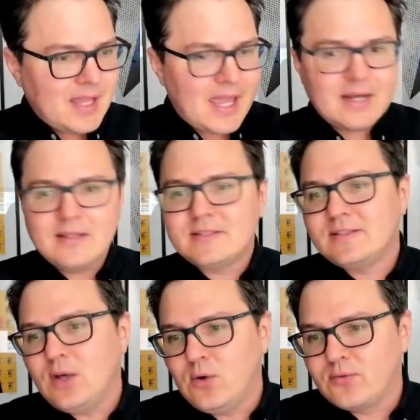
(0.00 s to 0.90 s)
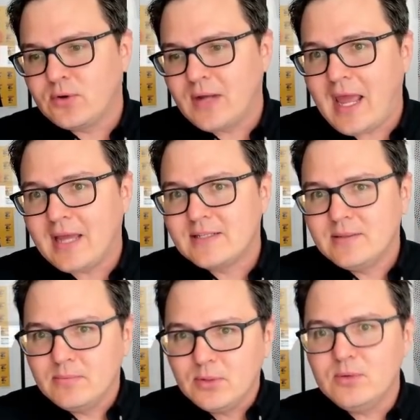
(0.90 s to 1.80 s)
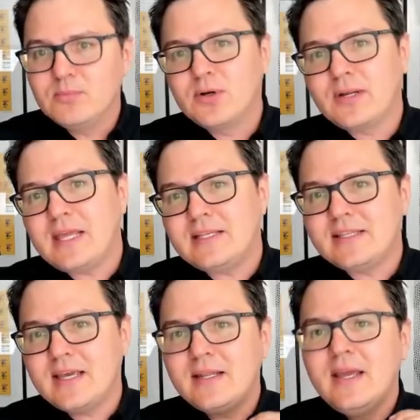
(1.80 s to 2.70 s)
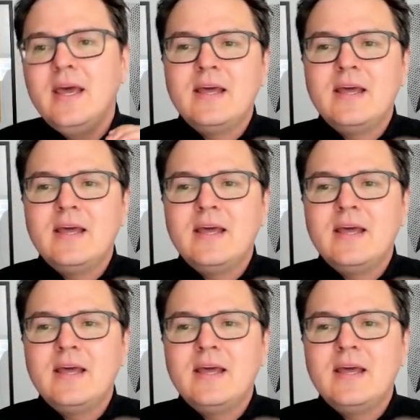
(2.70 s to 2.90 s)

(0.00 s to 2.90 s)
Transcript: analyst over at Bloomberg, he said,